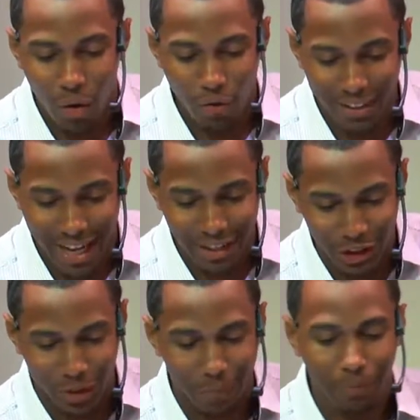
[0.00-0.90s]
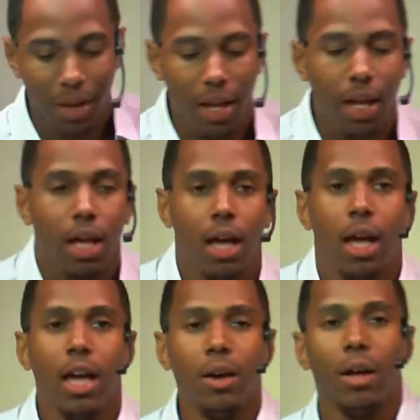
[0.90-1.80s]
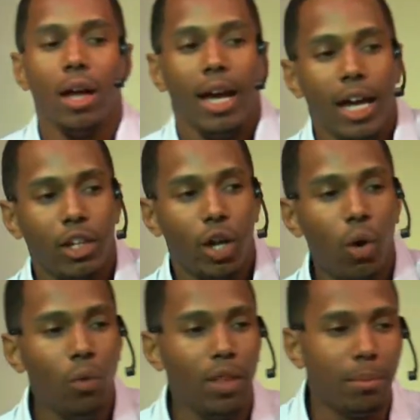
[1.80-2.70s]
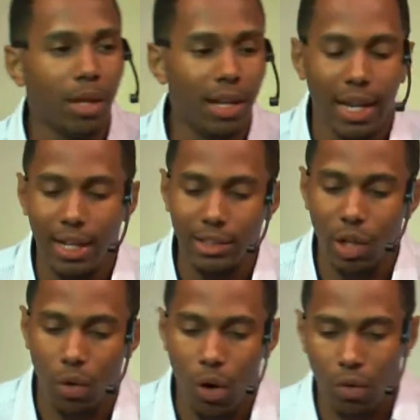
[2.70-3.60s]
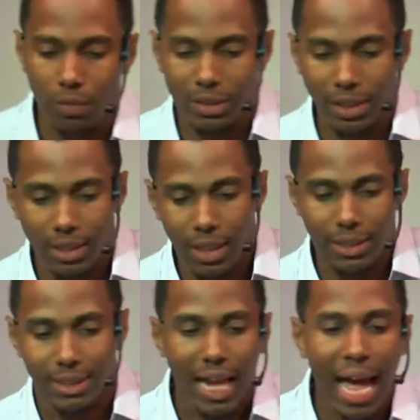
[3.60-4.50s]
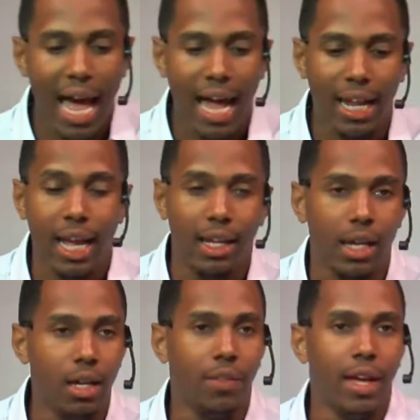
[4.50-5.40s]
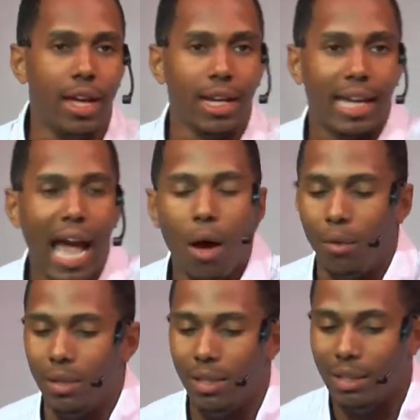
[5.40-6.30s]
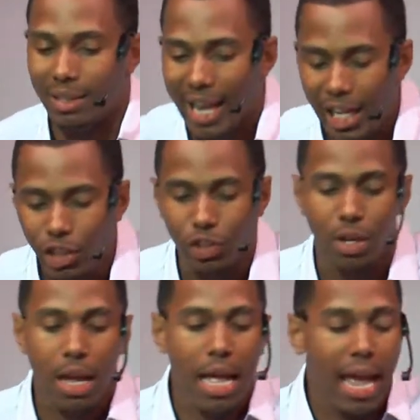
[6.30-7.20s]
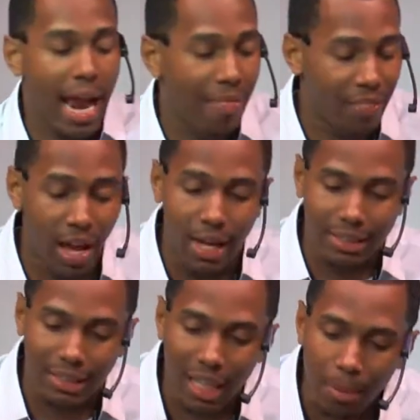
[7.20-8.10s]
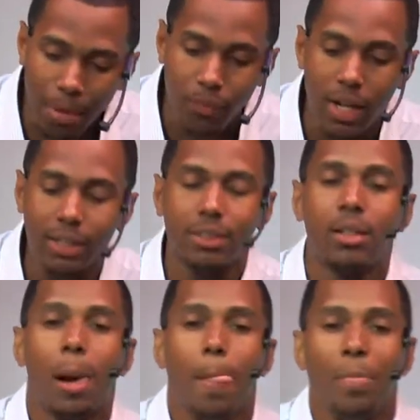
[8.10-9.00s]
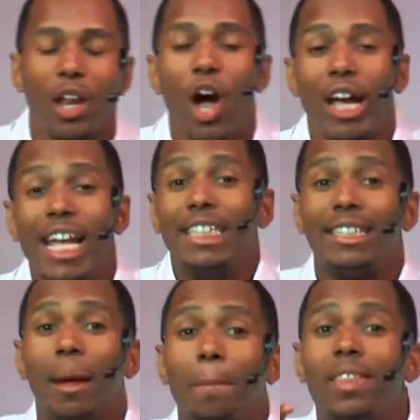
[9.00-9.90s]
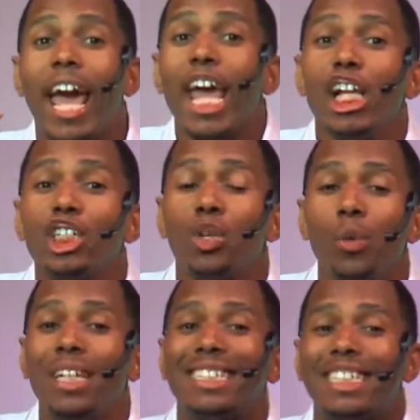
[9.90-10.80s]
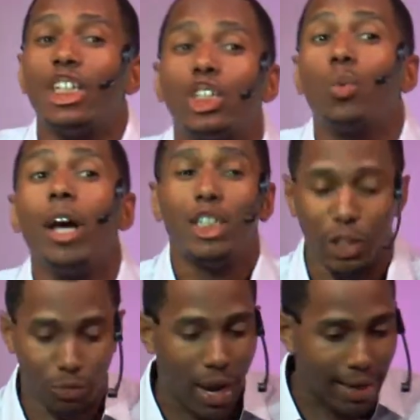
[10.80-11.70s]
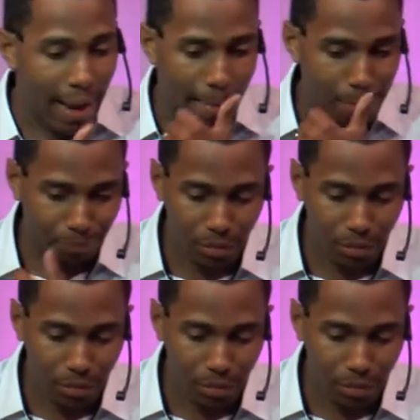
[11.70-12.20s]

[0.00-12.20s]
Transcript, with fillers: over danger. Here, he told them to let us go over to the other side, and here they encounter danger. And there are some of us that are in some dangerous situations right now.